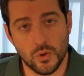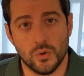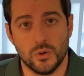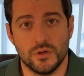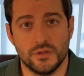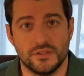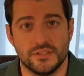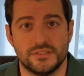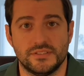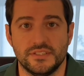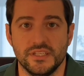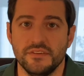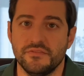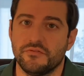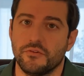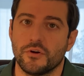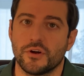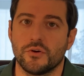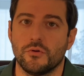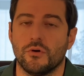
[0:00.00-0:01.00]
The
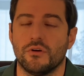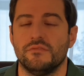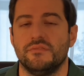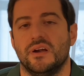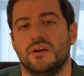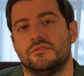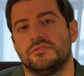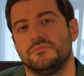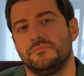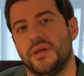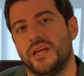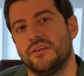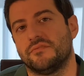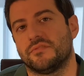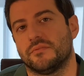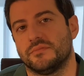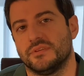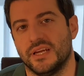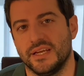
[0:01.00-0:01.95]
C4 Corvette was made from